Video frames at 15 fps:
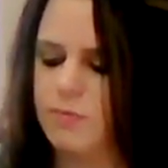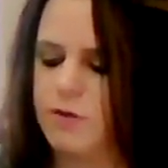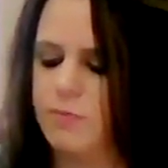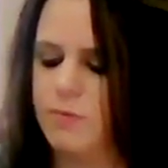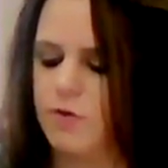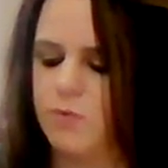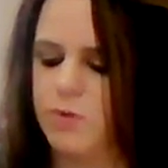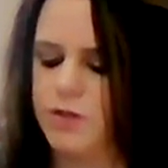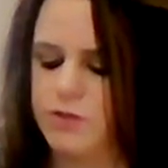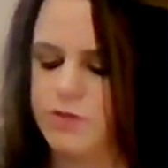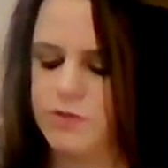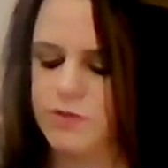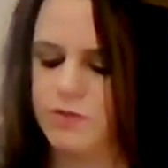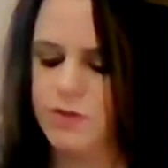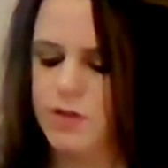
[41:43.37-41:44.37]
I'm
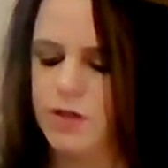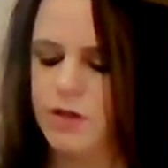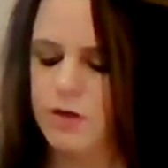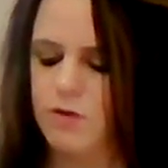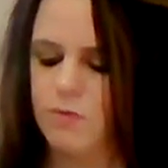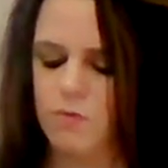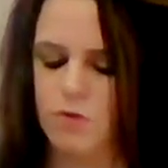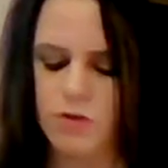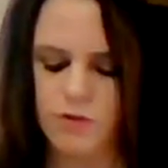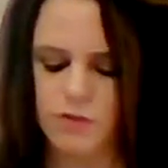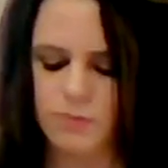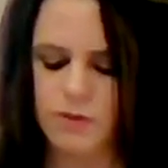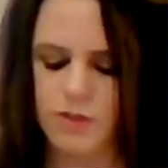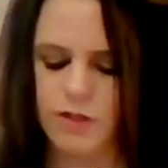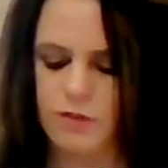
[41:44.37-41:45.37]
always want
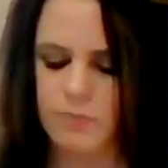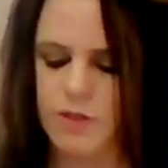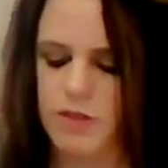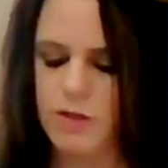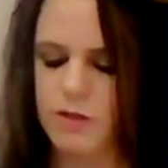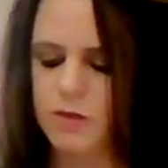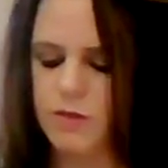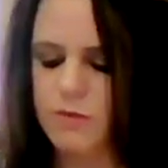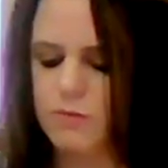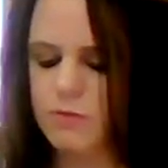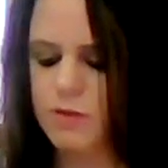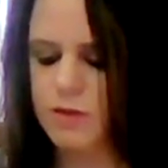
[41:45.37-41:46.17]
somebody to be